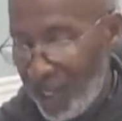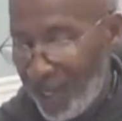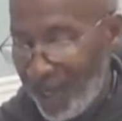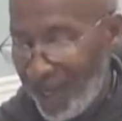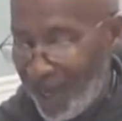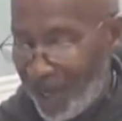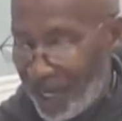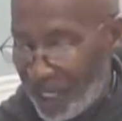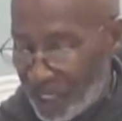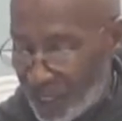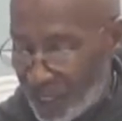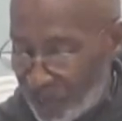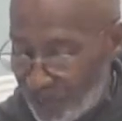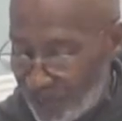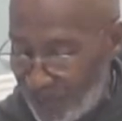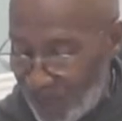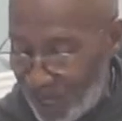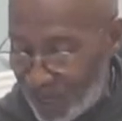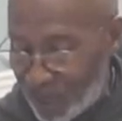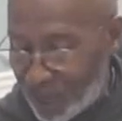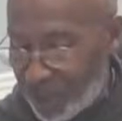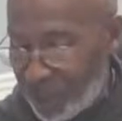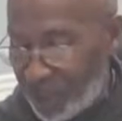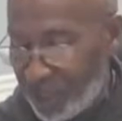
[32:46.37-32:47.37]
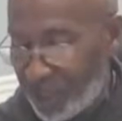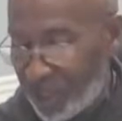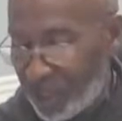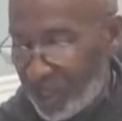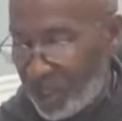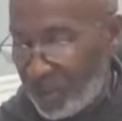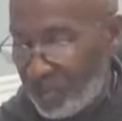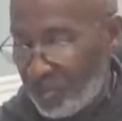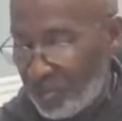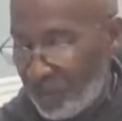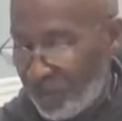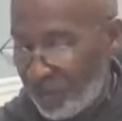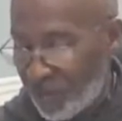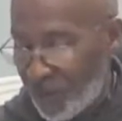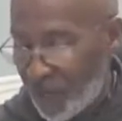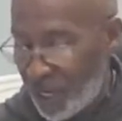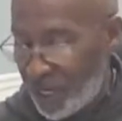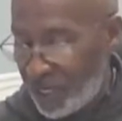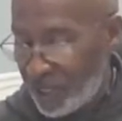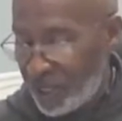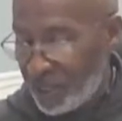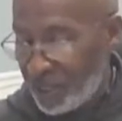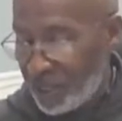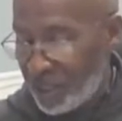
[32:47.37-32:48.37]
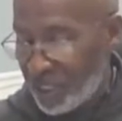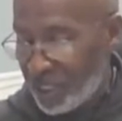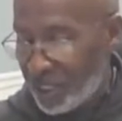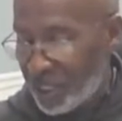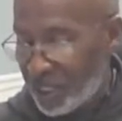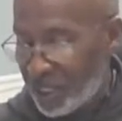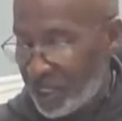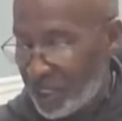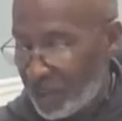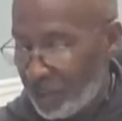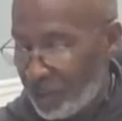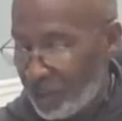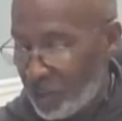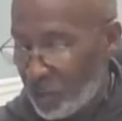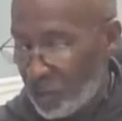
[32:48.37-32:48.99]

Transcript: A specialist can provide the necessary